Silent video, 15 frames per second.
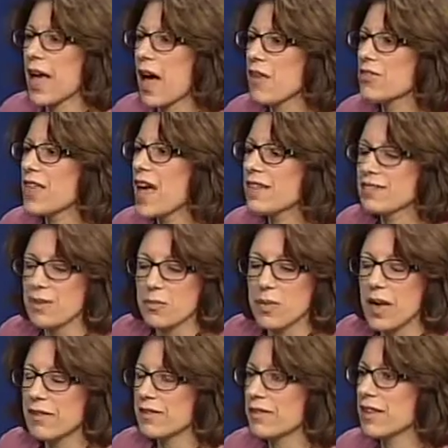out, that's the
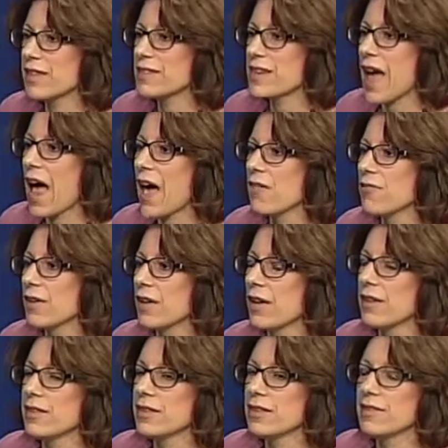best thing to have
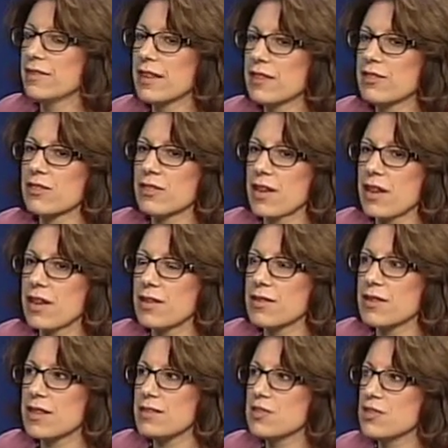these things,
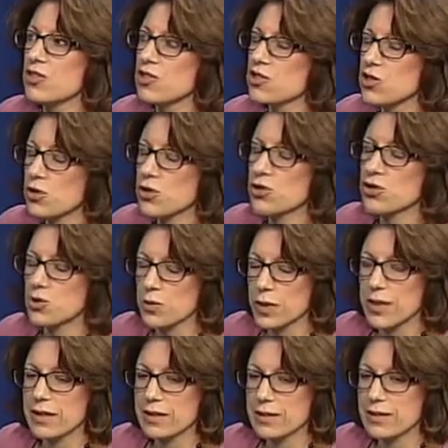yeah. this, the sugar
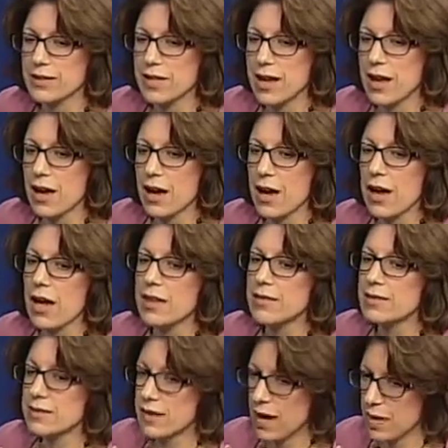sweetened
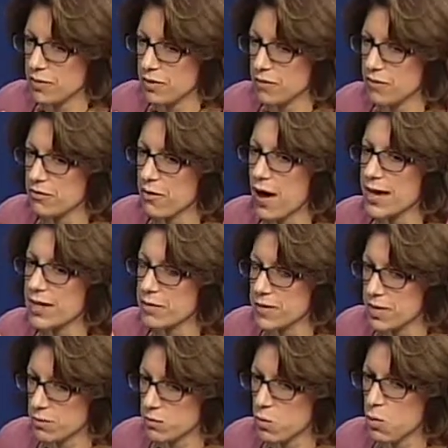type of
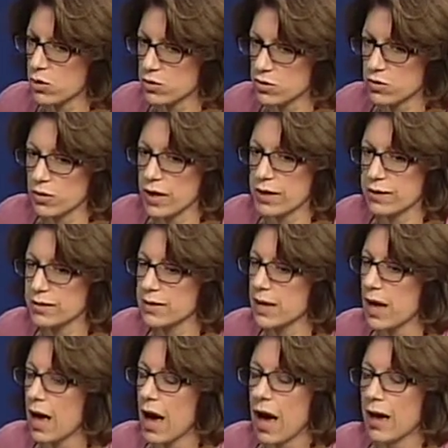vitamin water drinks. Mm
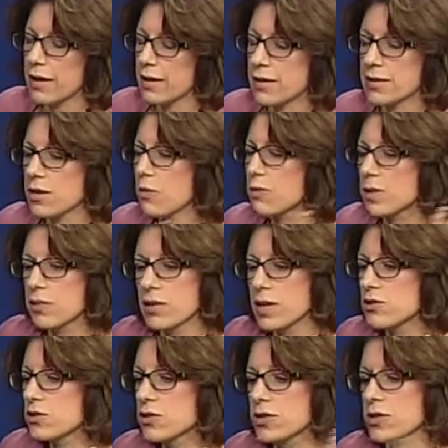-hmm. I, I, tell people
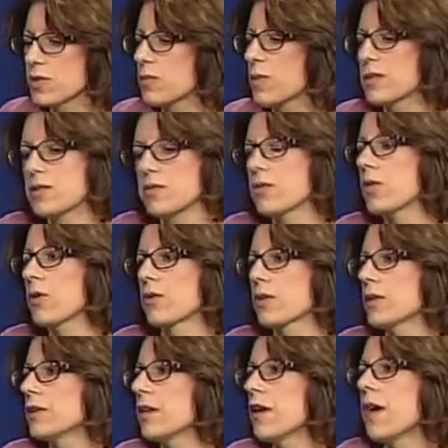that's just expensive
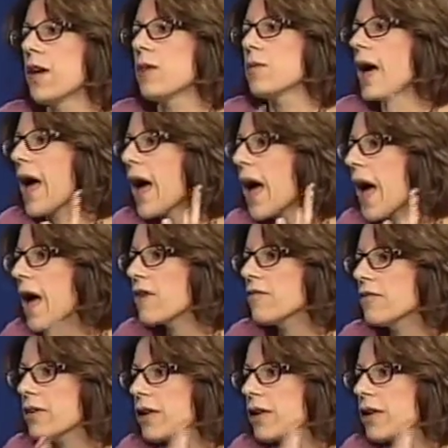urine. Right. Have